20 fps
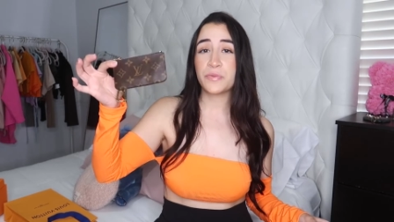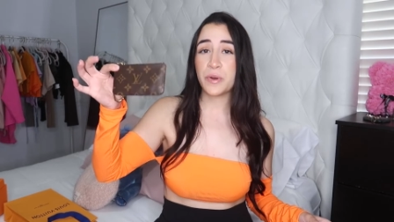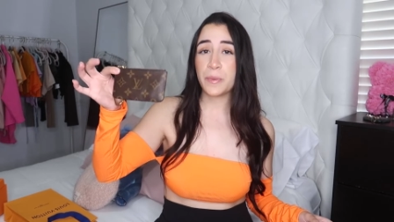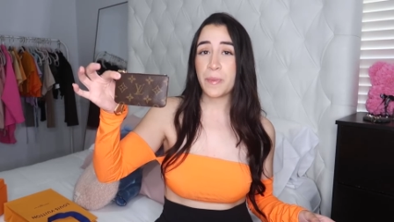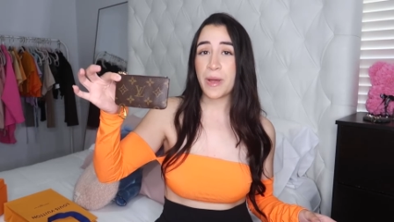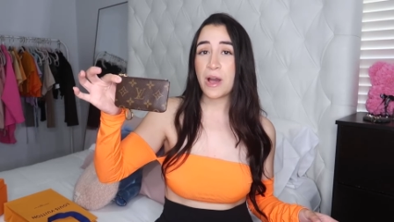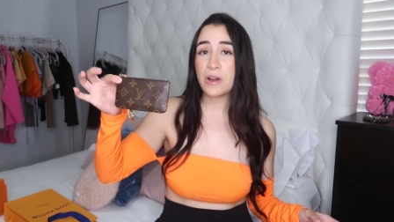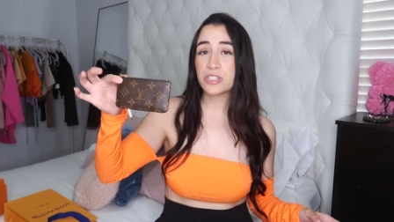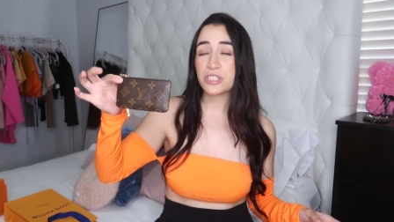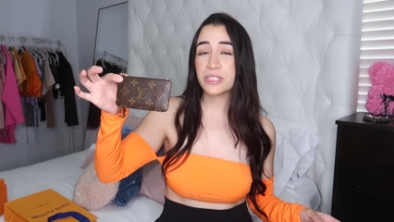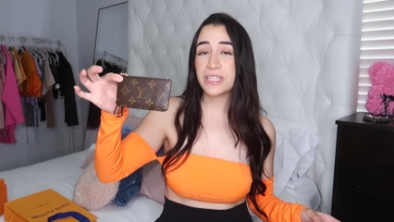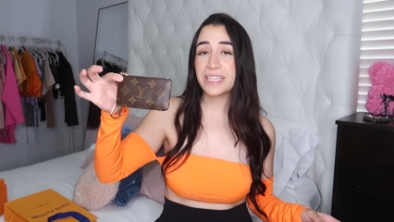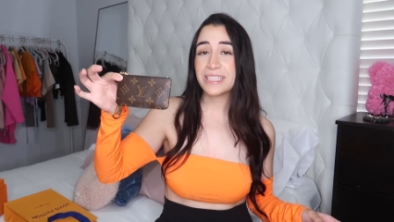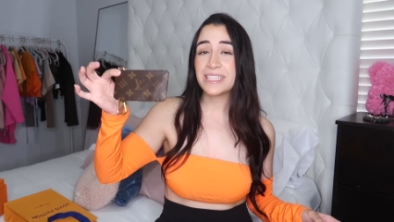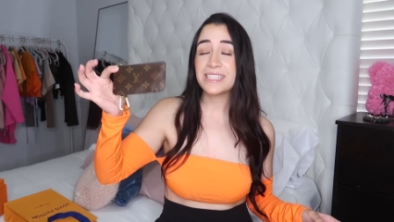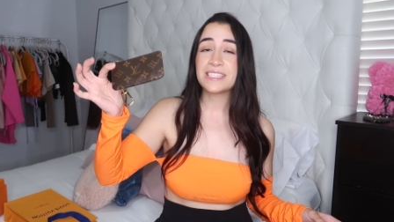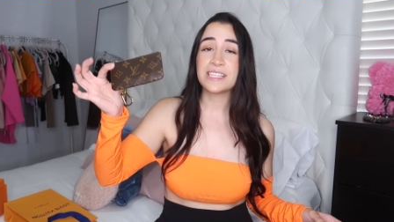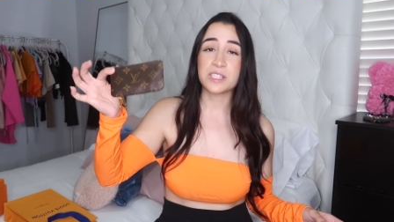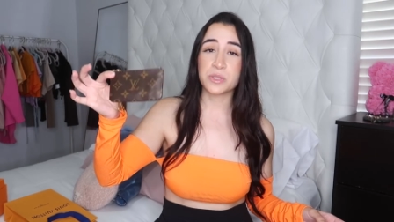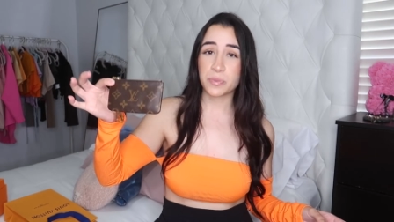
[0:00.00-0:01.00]
for a pouch like
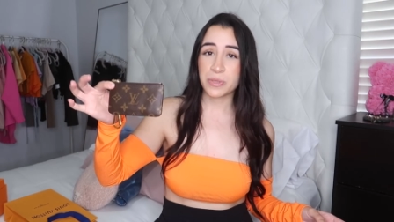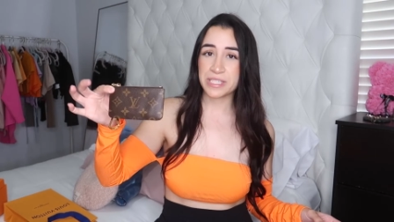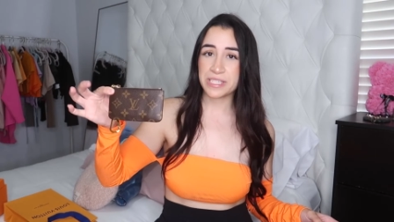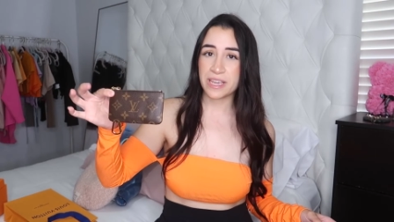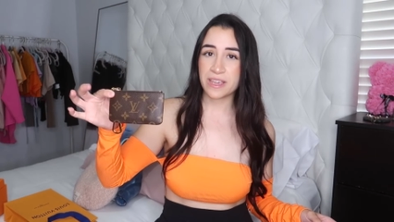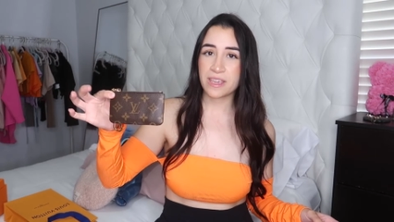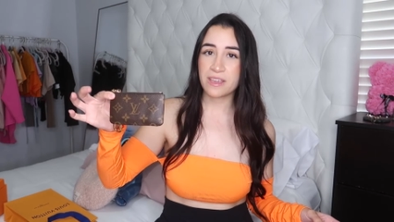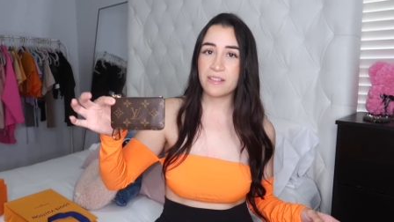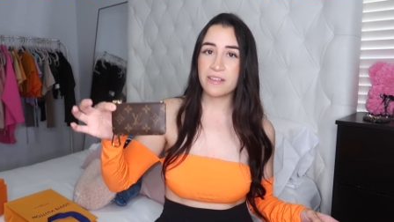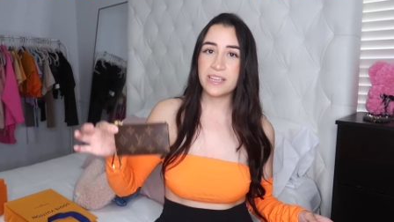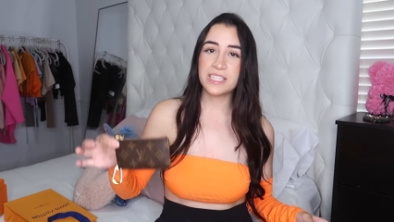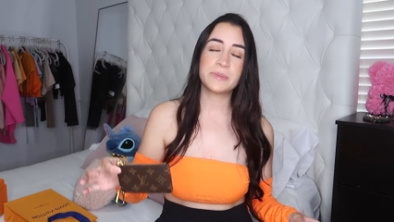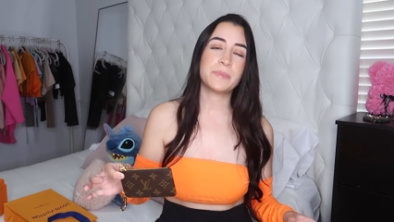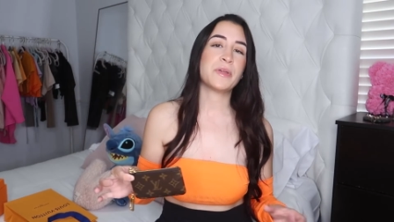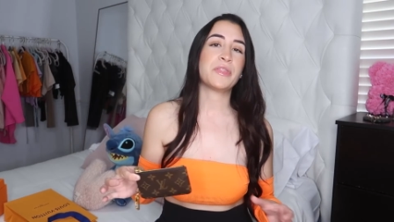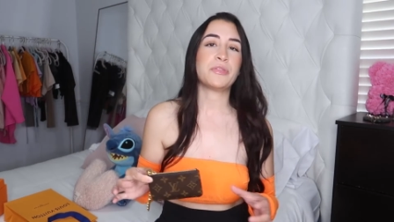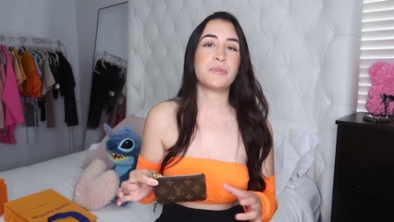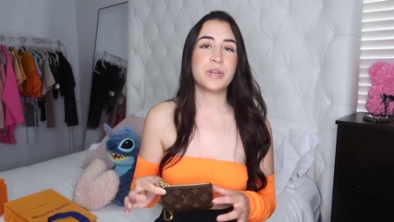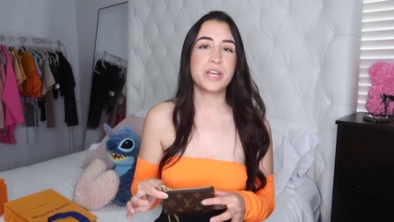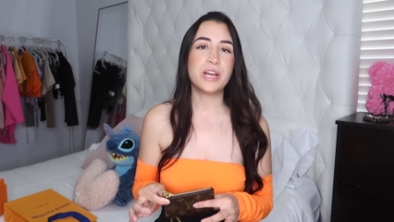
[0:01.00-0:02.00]
this is ridiculous,
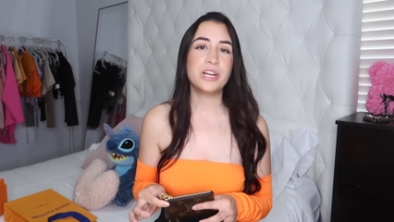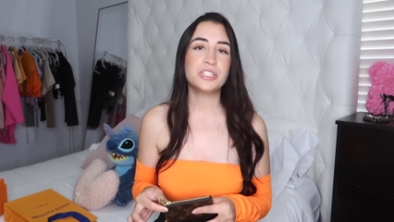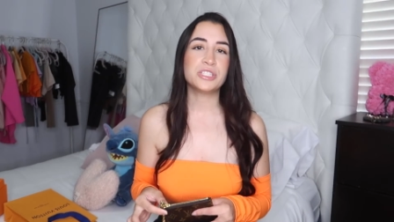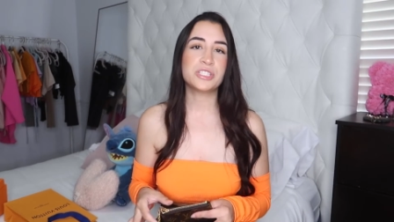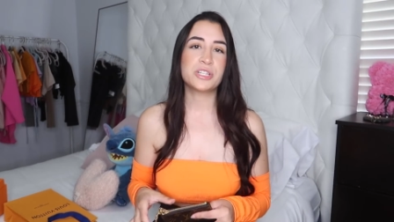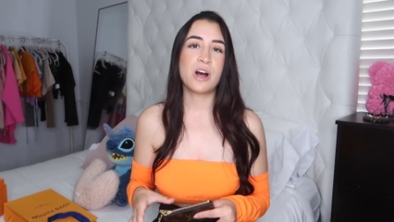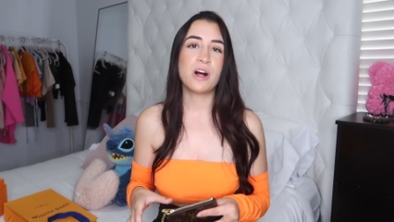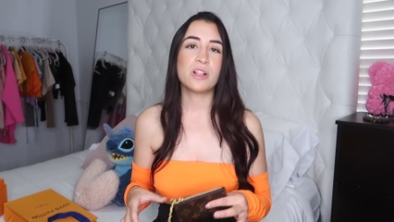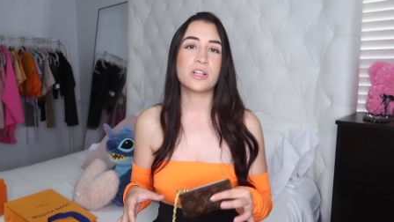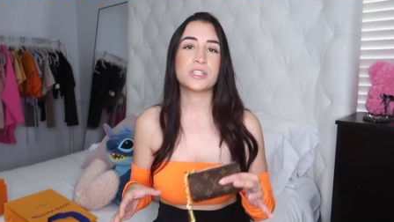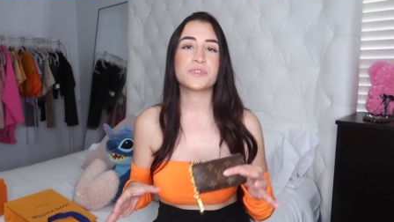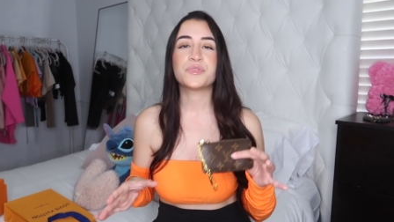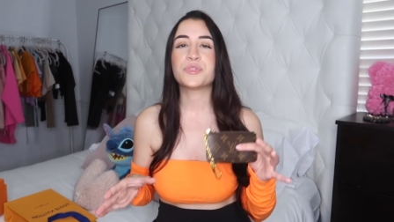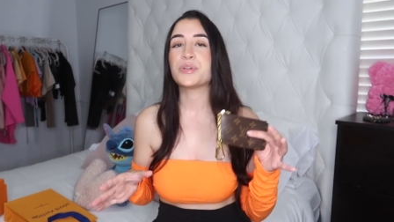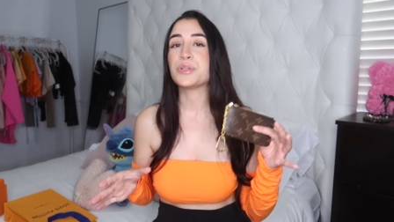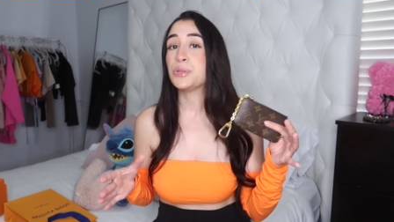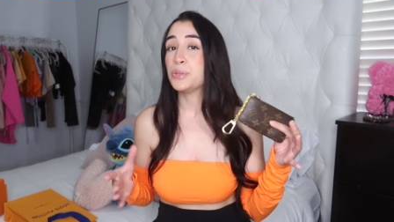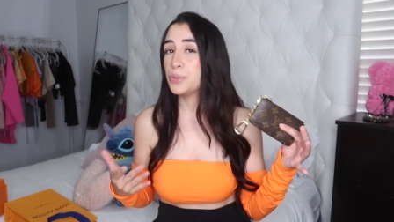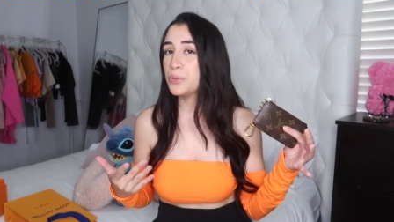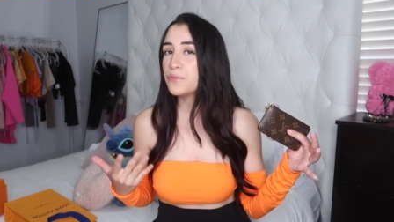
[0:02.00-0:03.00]
but $300 for
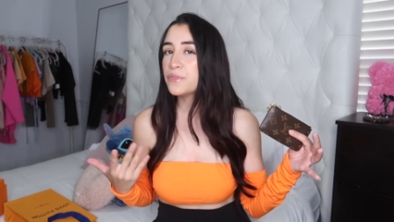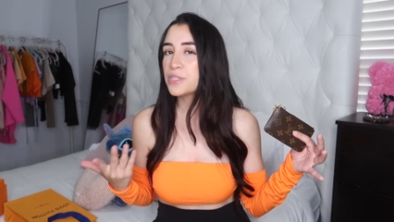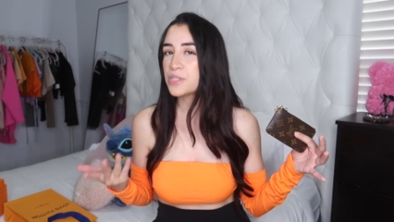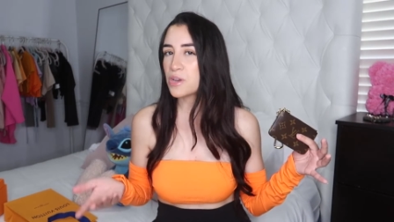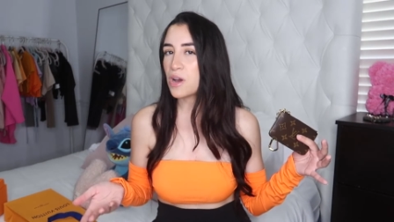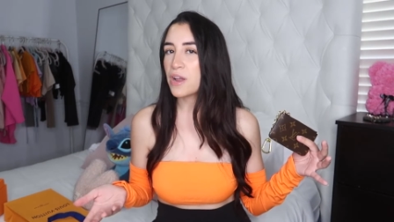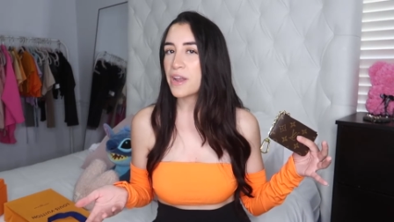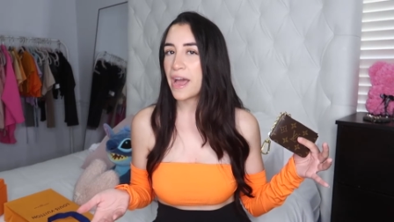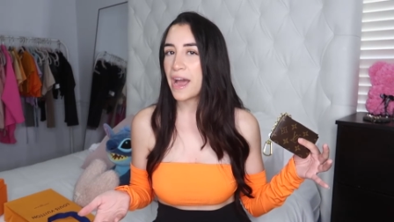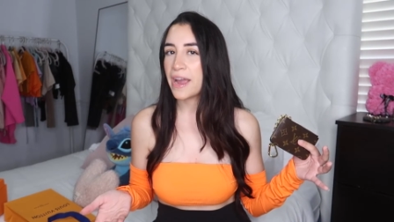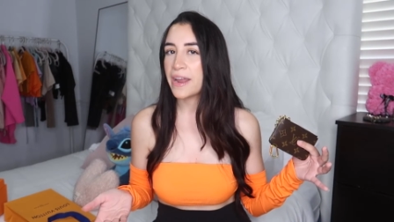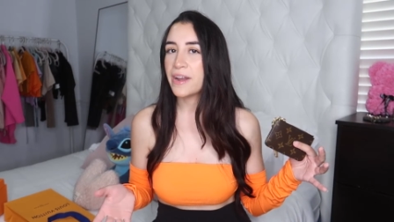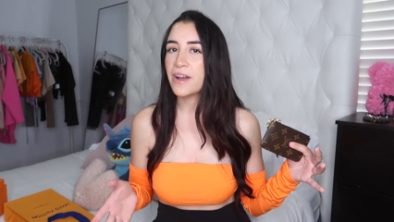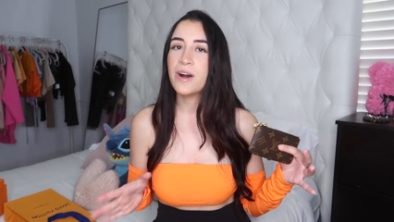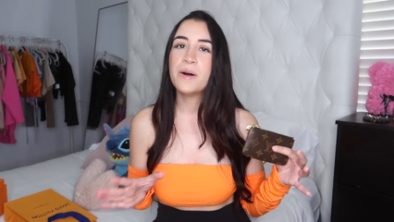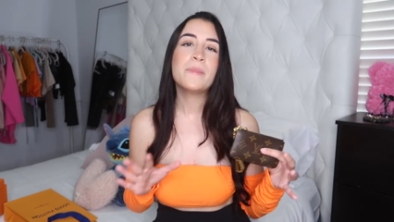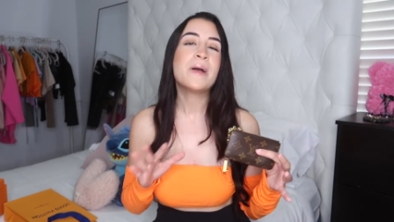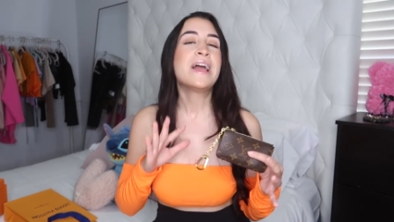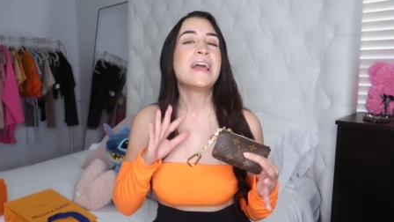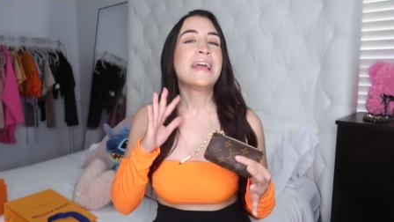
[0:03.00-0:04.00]
a Louis Vuitton
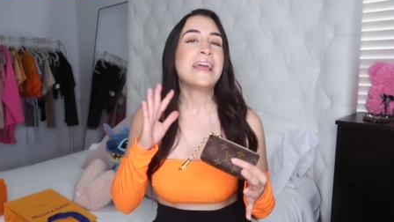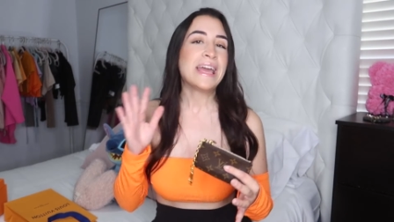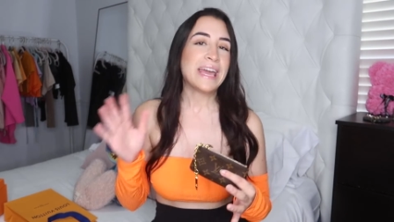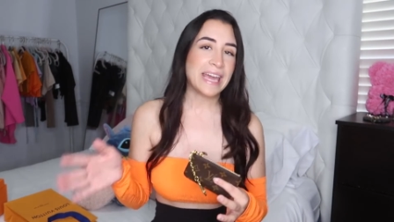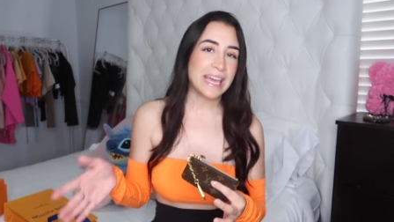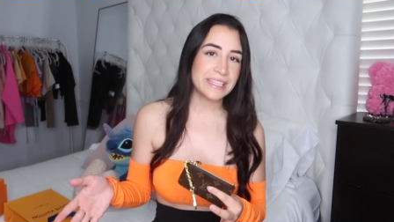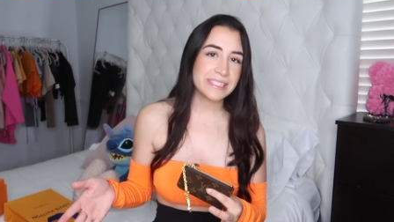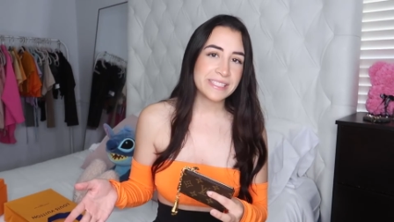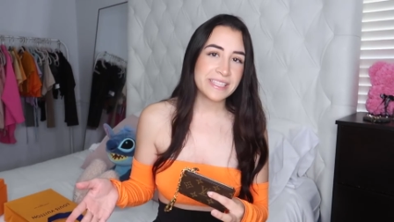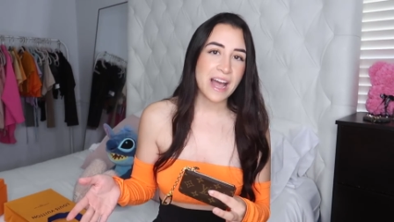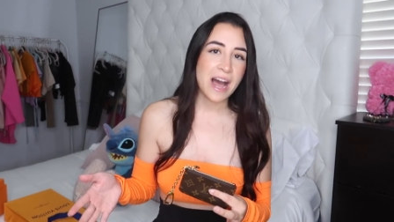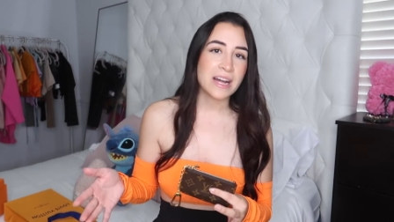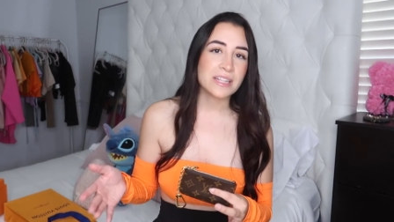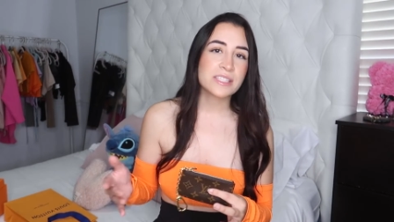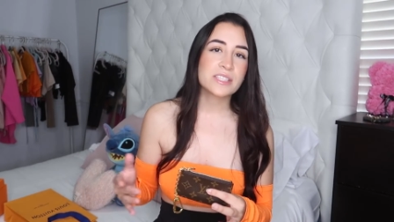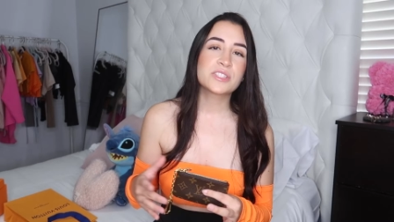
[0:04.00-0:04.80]
item is not.